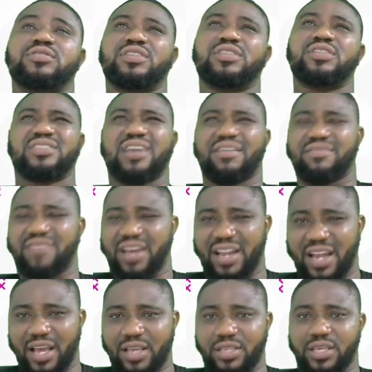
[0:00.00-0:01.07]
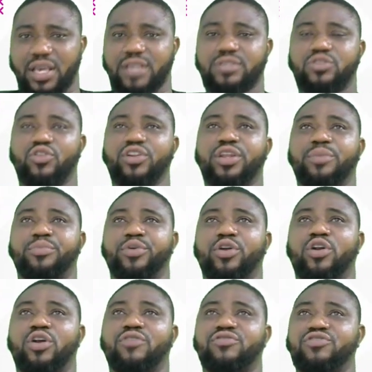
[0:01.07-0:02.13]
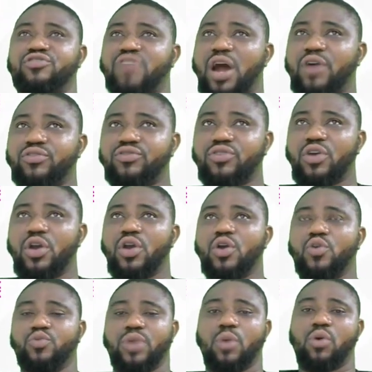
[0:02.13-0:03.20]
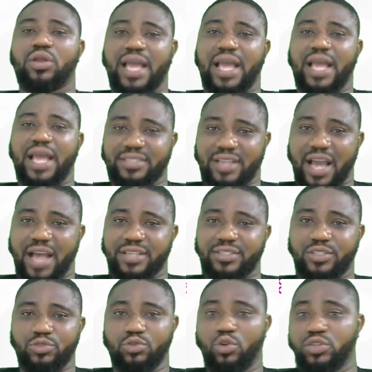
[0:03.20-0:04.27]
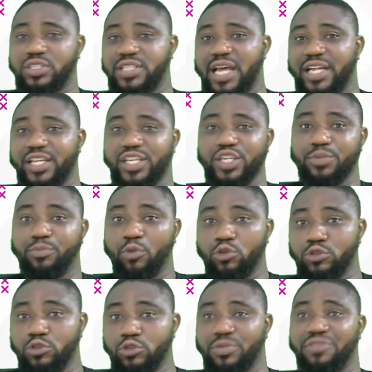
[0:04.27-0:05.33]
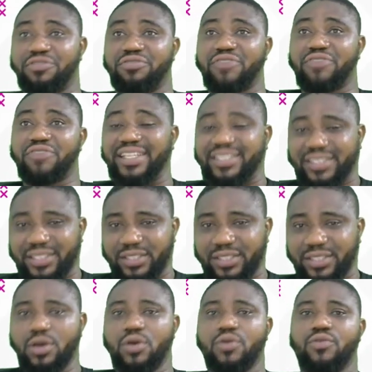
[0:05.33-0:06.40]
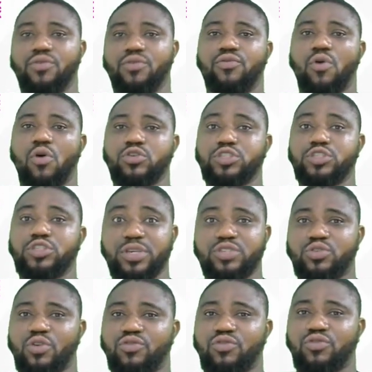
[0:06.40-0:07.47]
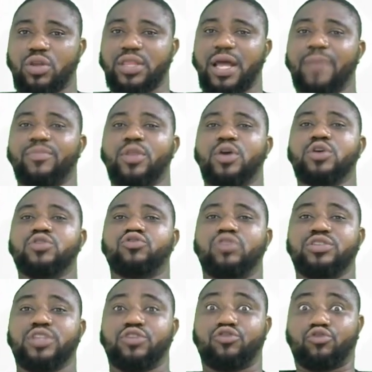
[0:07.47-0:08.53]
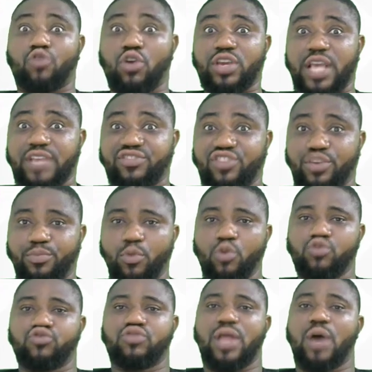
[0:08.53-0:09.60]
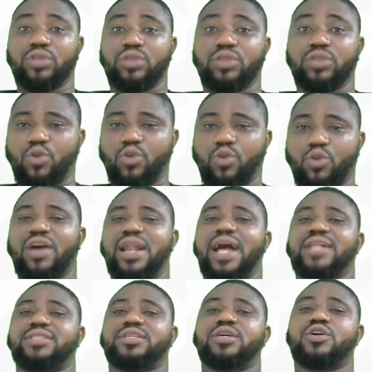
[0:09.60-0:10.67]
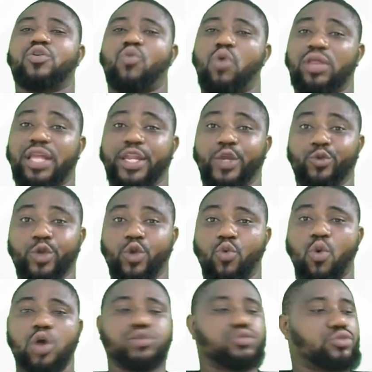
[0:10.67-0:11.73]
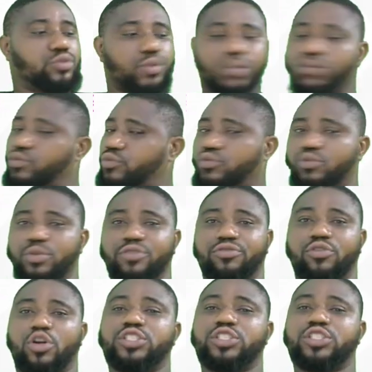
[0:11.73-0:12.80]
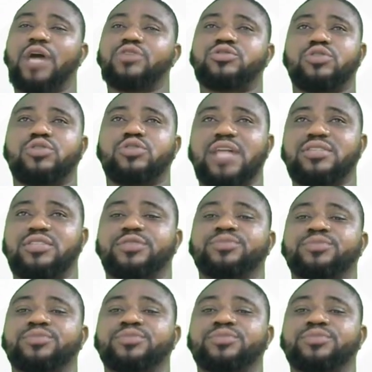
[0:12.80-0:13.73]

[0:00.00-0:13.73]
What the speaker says: this savannah, yes, during the period of drought where water is scarce, you notice that the hippos will be fighting for space of water. So it's the strongest hippos that will take over that water. The weak ones will be flushed out. So that is it.